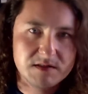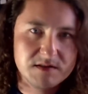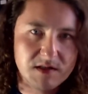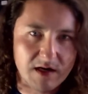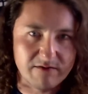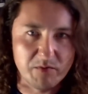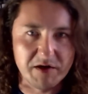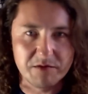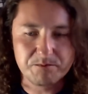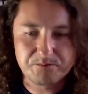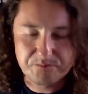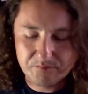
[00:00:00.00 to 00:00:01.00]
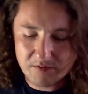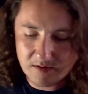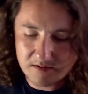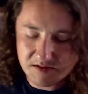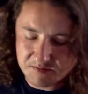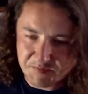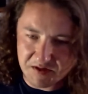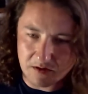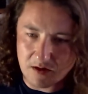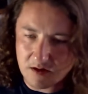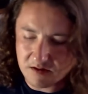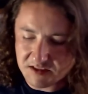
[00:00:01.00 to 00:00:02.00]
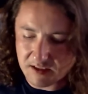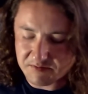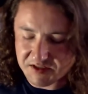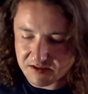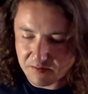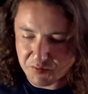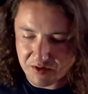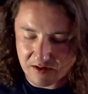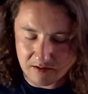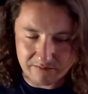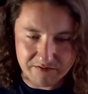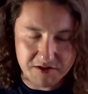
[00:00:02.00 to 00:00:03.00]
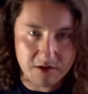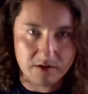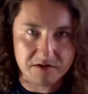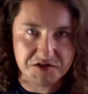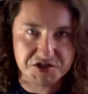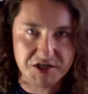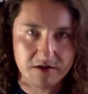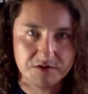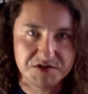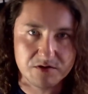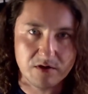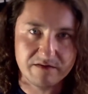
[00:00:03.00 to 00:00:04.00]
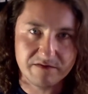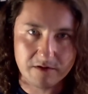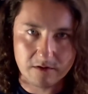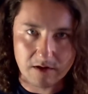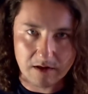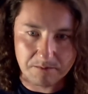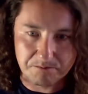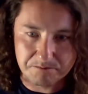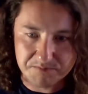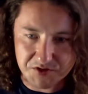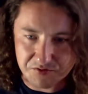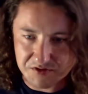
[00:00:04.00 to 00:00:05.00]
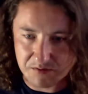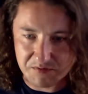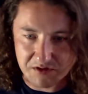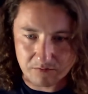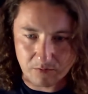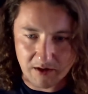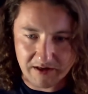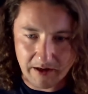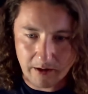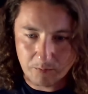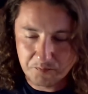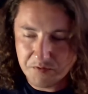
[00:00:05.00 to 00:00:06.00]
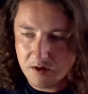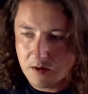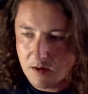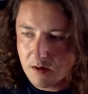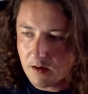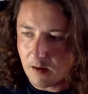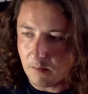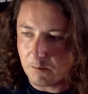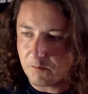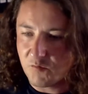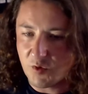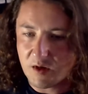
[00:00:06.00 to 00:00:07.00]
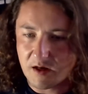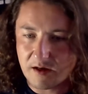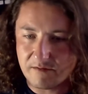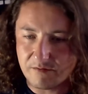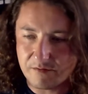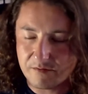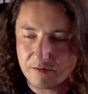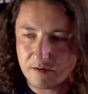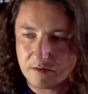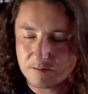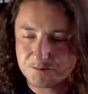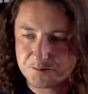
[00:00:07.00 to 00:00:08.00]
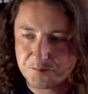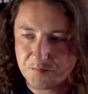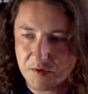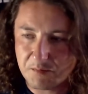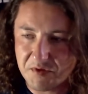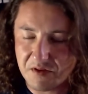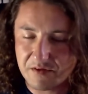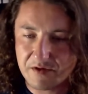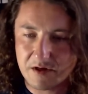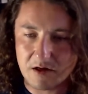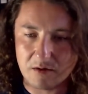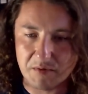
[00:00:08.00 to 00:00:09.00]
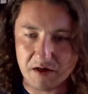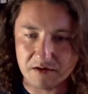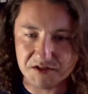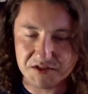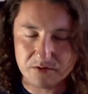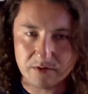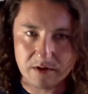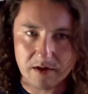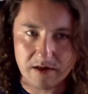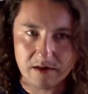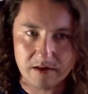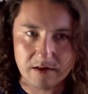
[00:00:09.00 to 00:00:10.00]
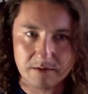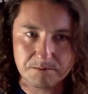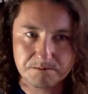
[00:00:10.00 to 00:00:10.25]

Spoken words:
Hi everybody. It's been a long time since I put out a video on this channel, so I figured I'd do something right now. What I've been thinking about is doing a